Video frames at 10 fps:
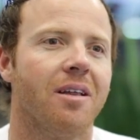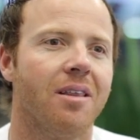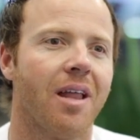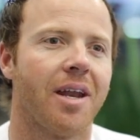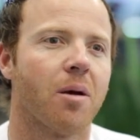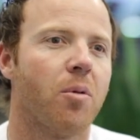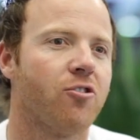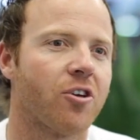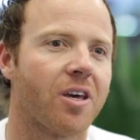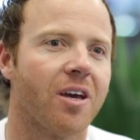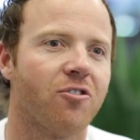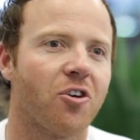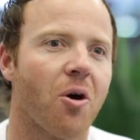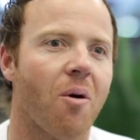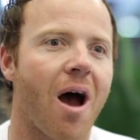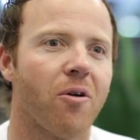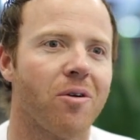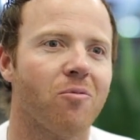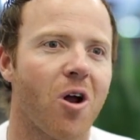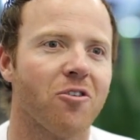letting a bunch of kids go out
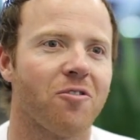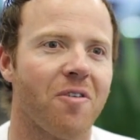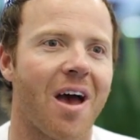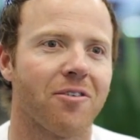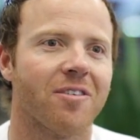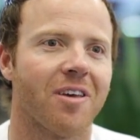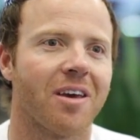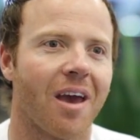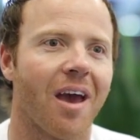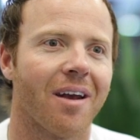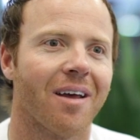and run as fast as they can.